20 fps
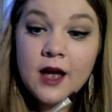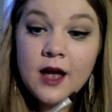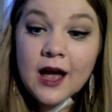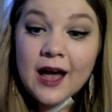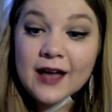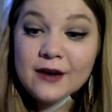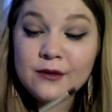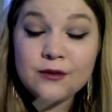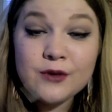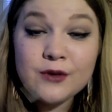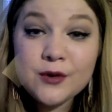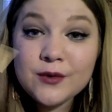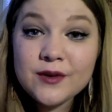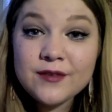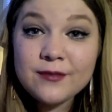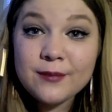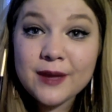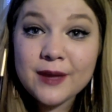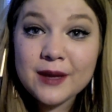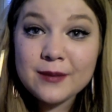I don't know
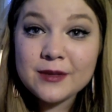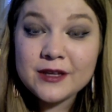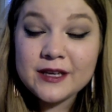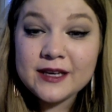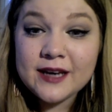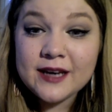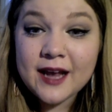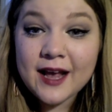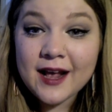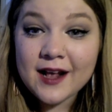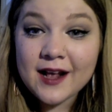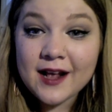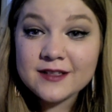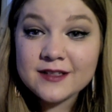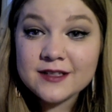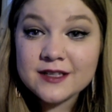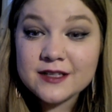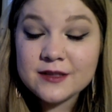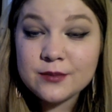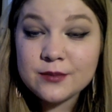if Maybelline has
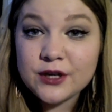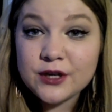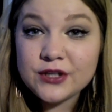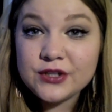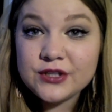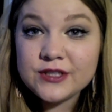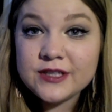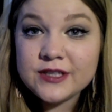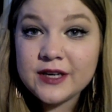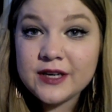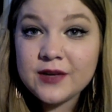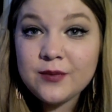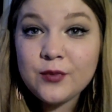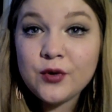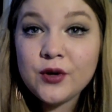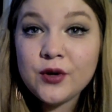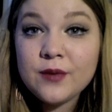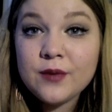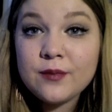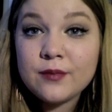these brushes
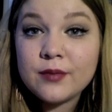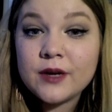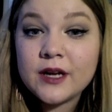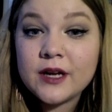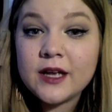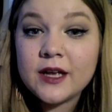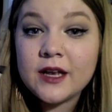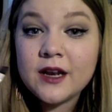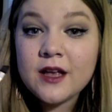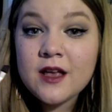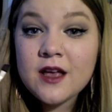anymore, but